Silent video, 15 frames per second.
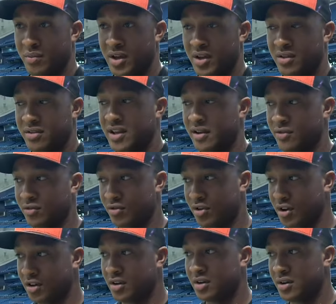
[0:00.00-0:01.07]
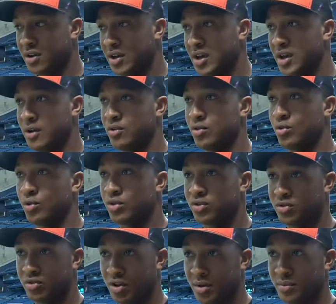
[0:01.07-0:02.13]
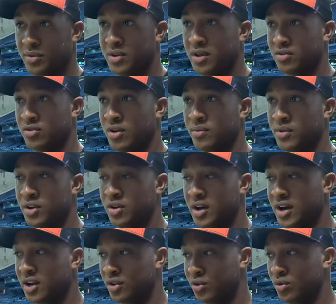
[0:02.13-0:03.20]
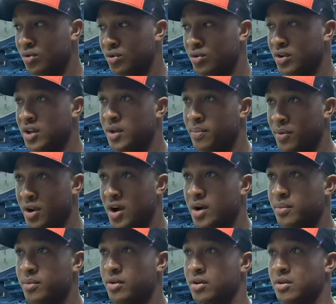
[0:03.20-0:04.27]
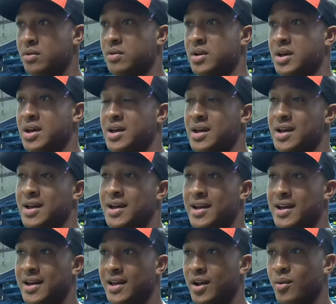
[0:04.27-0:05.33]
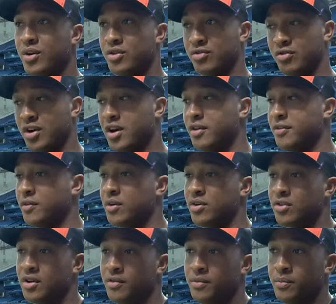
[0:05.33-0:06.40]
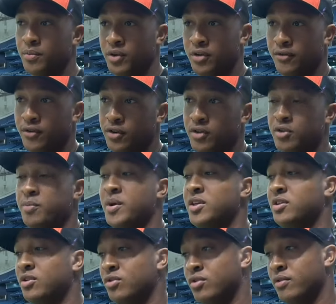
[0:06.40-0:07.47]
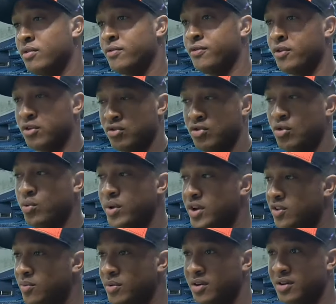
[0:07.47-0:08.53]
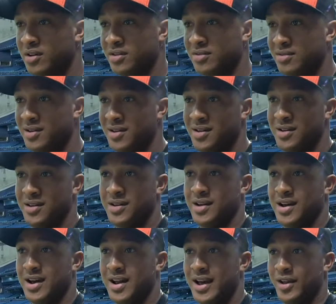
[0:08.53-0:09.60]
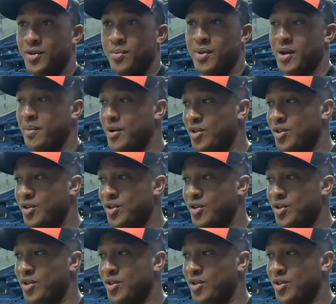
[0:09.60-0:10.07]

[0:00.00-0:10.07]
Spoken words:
yourself stronger. Do something you got to do to keep it up, you know. And it was tough. It was tough in the first, especially first 2 weeks, because I like to play